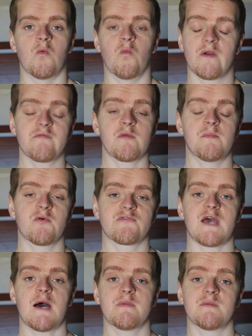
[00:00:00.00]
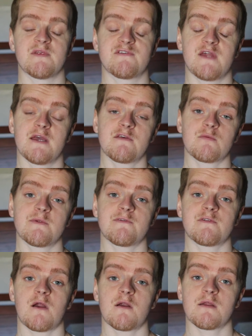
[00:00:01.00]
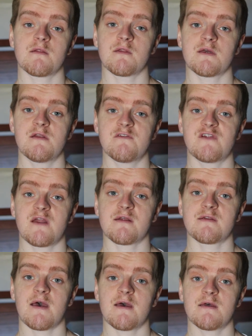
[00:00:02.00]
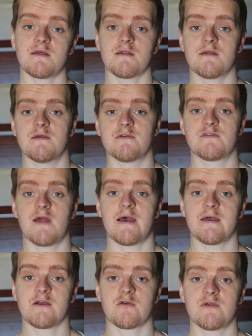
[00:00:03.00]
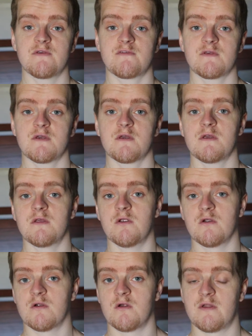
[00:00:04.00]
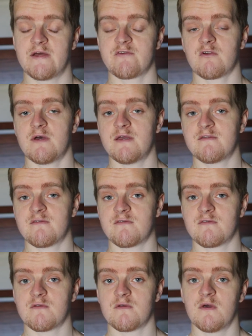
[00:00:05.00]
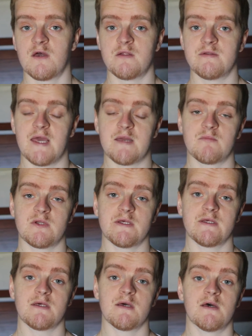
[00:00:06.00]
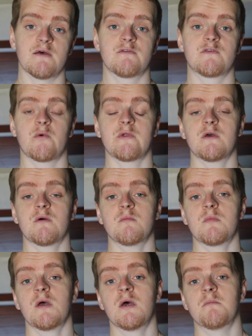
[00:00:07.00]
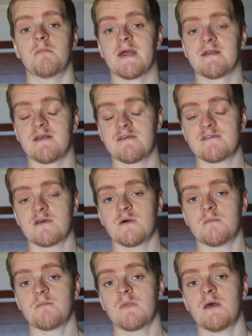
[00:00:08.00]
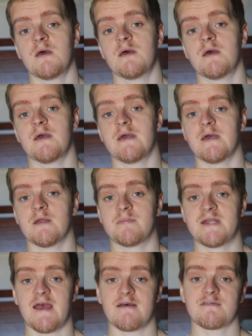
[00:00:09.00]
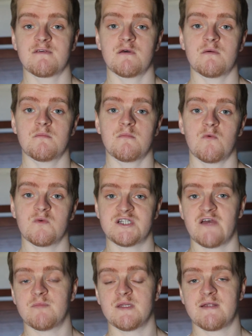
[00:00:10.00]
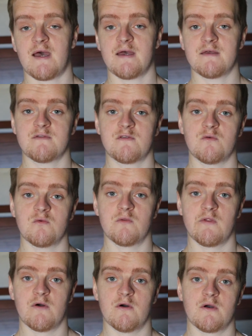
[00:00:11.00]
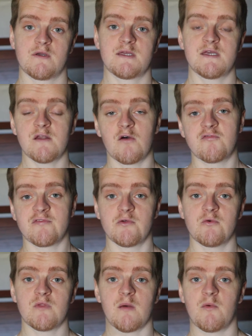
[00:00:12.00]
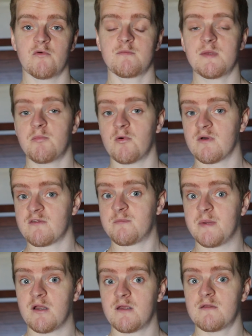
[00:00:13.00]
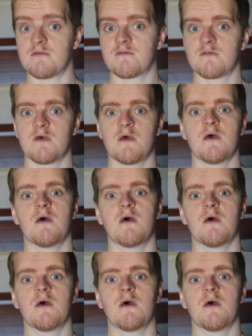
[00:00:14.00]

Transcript: One of the most common mistakes when starting the ketogenic diet is not increasing your electrolytes, namely sodium, magnesium, and potassium, which have been tied to the keto flu that most people experience